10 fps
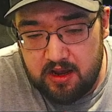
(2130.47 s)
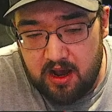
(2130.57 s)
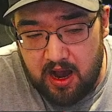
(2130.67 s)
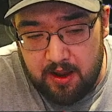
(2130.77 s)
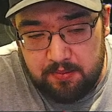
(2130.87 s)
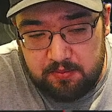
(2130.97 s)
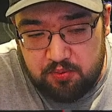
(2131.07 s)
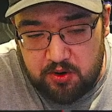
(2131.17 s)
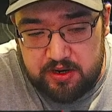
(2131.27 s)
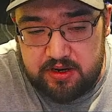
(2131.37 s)
I've been
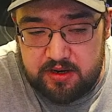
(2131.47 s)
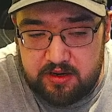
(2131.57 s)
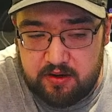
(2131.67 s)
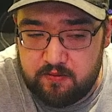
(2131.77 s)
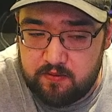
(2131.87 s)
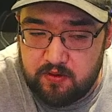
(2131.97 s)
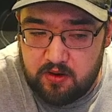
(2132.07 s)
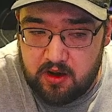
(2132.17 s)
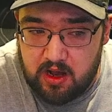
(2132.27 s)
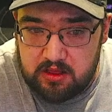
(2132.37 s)
putting
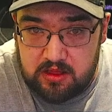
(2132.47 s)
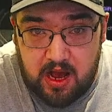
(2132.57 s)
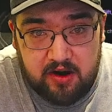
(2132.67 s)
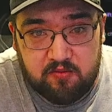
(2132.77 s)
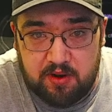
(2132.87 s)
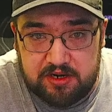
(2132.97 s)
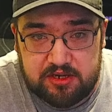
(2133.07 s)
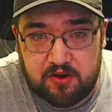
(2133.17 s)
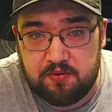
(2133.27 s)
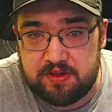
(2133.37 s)
a lot of my
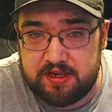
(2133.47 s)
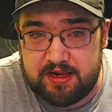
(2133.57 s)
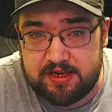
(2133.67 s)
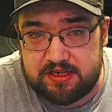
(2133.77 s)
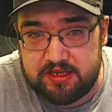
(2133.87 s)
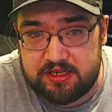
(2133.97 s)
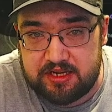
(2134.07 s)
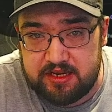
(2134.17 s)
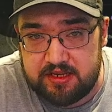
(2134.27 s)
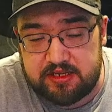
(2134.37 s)
stuff into nested
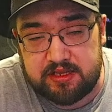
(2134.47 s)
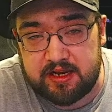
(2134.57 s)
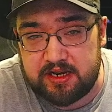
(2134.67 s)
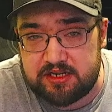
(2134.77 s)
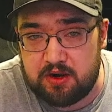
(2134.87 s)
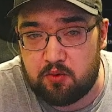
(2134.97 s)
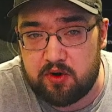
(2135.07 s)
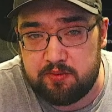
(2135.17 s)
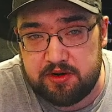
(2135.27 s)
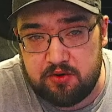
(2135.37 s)
scenes, and like I said, we're going to
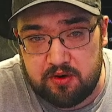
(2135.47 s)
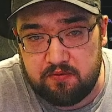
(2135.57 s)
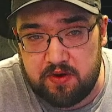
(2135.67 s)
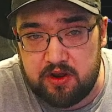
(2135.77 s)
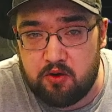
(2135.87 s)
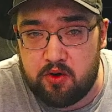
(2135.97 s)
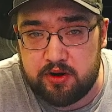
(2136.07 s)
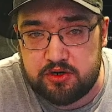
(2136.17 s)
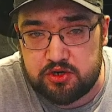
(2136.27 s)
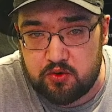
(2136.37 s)
be doing a video on it
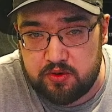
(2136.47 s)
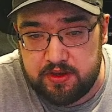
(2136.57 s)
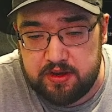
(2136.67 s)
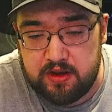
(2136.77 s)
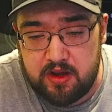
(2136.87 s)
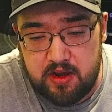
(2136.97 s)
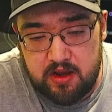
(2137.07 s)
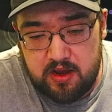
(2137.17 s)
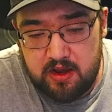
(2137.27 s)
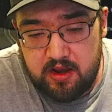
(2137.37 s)
shortly.
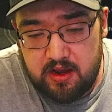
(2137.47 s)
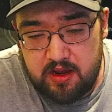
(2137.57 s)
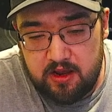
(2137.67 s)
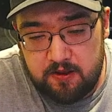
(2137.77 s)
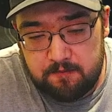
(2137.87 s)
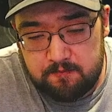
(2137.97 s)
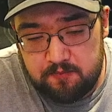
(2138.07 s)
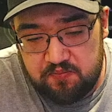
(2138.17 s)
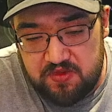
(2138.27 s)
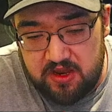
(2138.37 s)

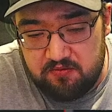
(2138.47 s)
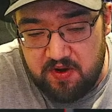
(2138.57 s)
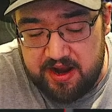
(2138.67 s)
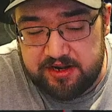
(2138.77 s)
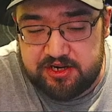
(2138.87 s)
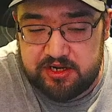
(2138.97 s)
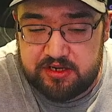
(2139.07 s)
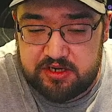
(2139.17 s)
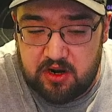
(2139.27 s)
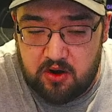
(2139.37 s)
The
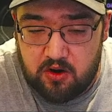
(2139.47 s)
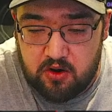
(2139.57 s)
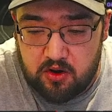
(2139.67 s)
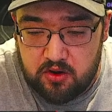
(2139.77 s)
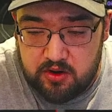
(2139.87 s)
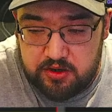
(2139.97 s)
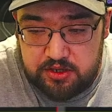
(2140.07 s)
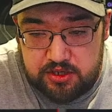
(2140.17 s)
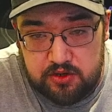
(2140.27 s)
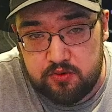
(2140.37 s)
advantages are
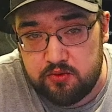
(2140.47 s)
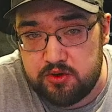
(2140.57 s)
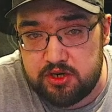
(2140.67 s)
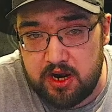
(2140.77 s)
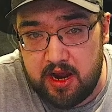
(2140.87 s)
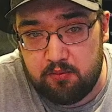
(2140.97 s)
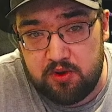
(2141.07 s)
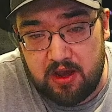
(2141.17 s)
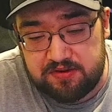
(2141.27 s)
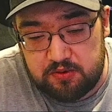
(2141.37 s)
huge, and we
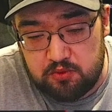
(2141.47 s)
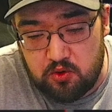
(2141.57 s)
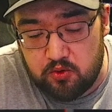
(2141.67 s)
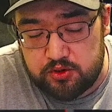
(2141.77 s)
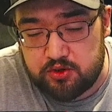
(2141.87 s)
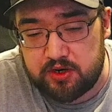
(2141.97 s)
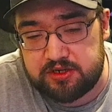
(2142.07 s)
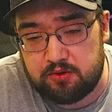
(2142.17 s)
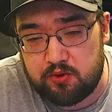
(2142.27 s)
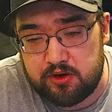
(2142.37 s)
have some cool tricks
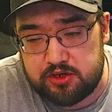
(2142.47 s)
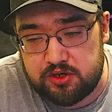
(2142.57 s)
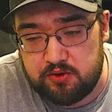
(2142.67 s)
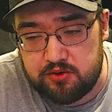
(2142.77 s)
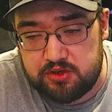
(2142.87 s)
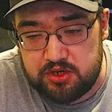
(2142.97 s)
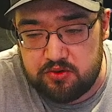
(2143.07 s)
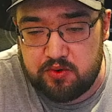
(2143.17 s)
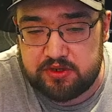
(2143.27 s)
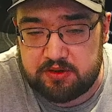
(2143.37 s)
that we're going to show you
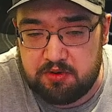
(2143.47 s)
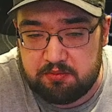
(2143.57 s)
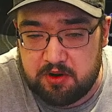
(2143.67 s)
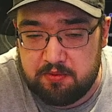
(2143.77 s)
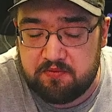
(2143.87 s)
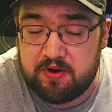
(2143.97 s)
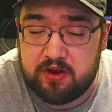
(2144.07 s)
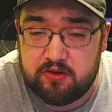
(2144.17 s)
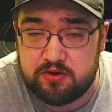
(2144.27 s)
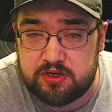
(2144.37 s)
too in some upcoming
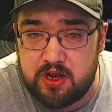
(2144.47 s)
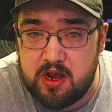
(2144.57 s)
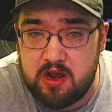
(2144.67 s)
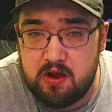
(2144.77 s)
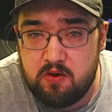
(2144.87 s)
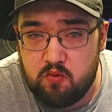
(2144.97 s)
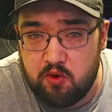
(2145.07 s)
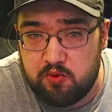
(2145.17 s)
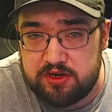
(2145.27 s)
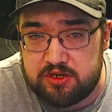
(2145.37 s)
videos when
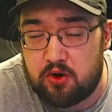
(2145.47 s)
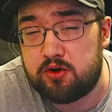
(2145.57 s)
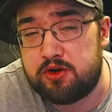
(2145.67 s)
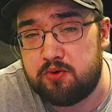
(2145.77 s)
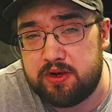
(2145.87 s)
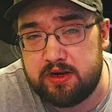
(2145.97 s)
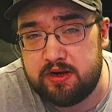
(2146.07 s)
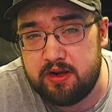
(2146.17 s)
we start doing